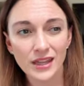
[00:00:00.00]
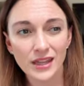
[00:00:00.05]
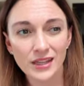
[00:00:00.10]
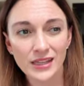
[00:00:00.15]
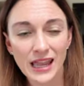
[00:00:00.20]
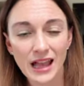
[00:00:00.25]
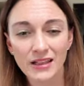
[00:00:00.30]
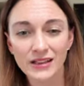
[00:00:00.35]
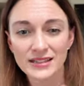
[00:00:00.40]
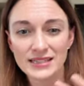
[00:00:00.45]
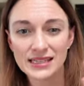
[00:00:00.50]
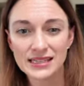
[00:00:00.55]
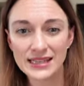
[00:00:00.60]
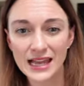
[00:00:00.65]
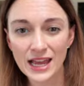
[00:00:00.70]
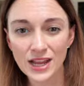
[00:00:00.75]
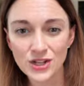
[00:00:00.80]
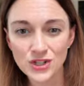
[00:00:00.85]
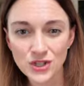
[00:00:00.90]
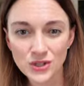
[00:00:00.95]
Galaxy's
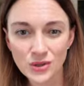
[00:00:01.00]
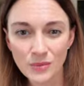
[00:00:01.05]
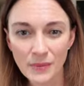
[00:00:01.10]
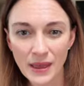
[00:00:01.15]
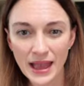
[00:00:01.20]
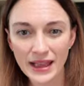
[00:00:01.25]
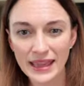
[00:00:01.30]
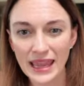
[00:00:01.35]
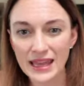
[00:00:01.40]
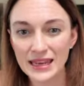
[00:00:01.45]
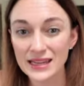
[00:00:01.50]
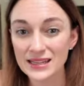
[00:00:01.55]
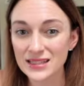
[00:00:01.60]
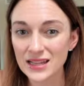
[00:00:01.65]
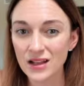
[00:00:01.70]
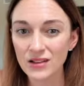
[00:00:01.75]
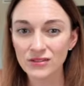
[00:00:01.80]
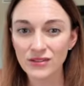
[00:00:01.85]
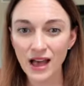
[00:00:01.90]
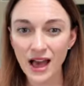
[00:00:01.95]
Edge in the back, and it's
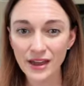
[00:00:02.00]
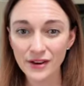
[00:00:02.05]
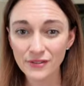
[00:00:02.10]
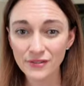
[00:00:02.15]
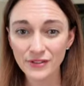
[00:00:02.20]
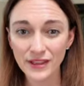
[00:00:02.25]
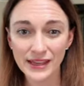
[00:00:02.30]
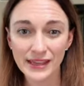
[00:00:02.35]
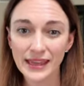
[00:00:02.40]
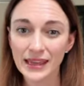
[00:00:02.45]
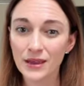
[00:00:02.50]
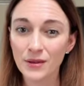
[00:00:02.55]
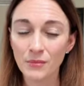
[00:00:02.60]
a lot of like